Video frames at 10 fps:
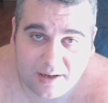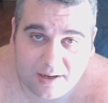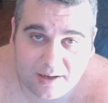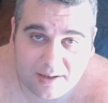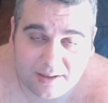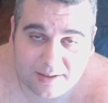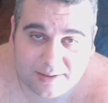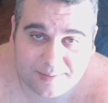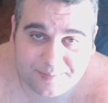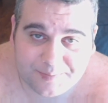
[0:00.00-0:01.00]
Uh,
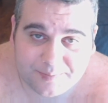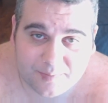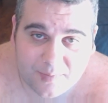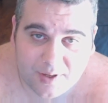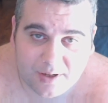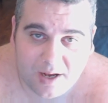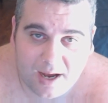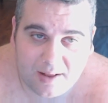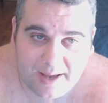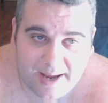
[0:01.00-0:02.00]

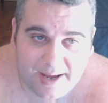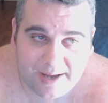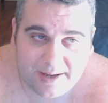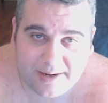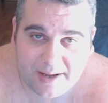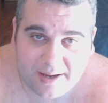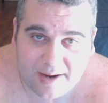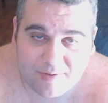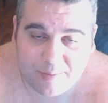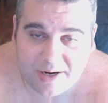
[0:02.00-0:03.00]
I'll add
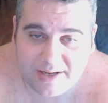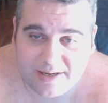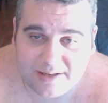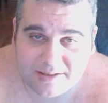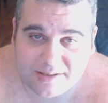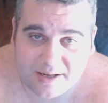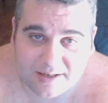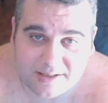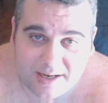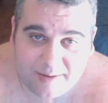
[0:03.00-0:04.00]
everybody as
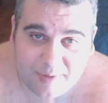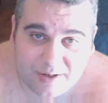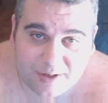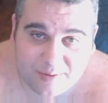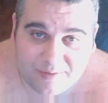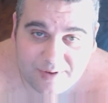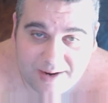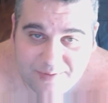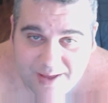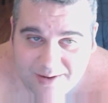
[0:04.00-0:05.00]
long as I'm under the
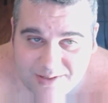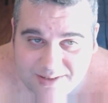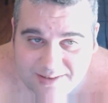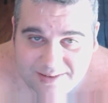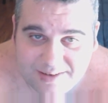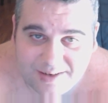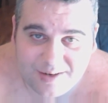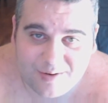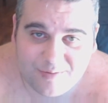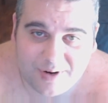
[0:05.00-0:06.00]
5,000
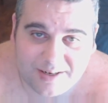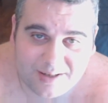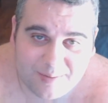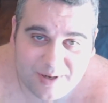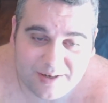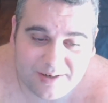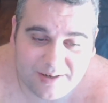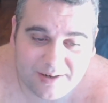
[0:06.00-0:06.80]
friend limit.